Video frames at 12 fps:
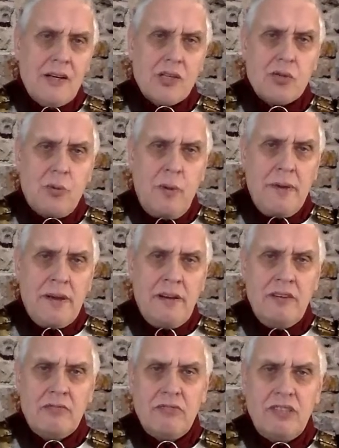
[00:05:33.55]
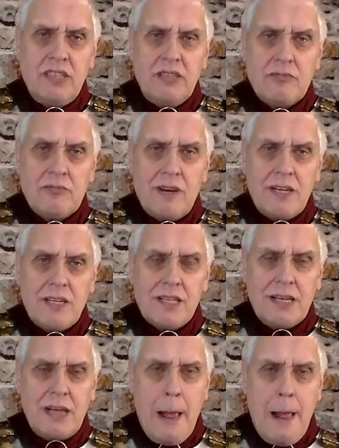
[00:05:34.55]
Swimming, reading,
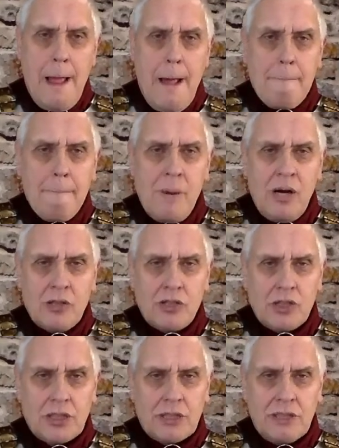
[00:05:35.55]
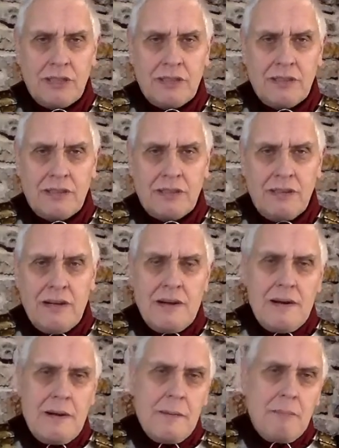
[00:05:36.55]
writing, marching.
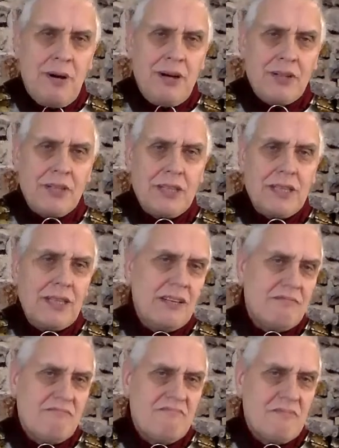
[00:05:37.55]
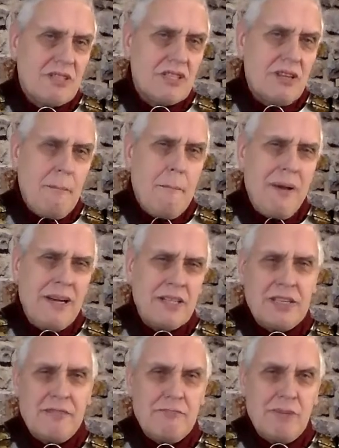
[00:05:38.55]
Marching, some
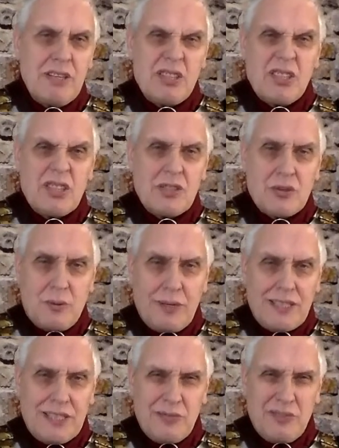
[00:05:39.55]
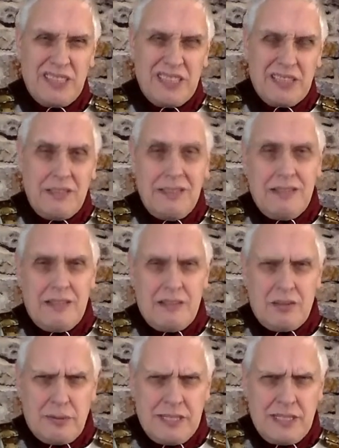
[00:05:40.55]
massive marches twice a week.
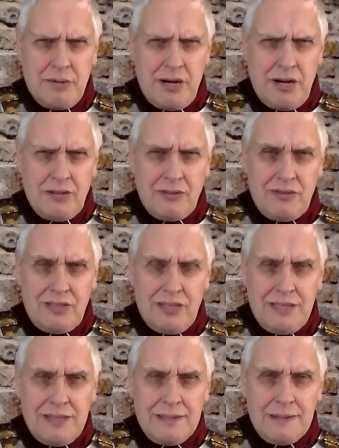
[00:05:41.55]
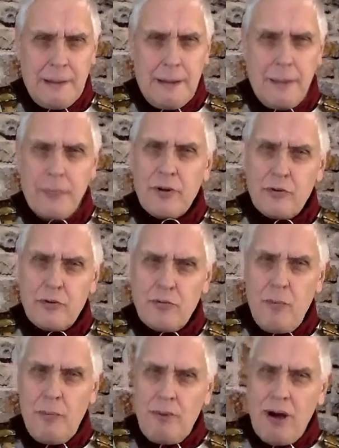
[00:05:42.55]
20 miles. Yeah, but a
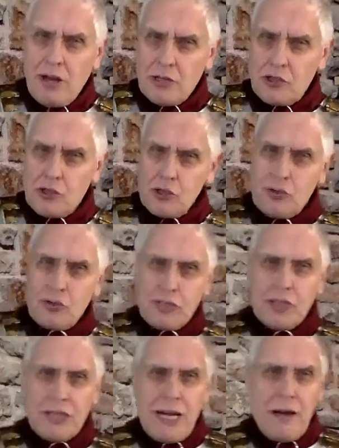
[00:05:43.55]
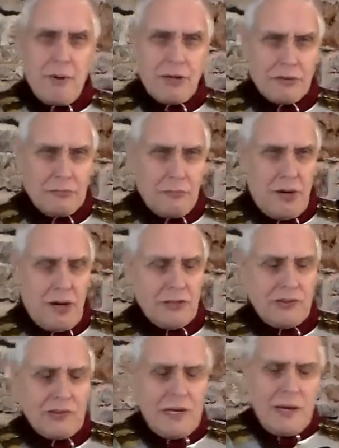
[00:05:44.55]
Roman mile is shorter than our modern miles.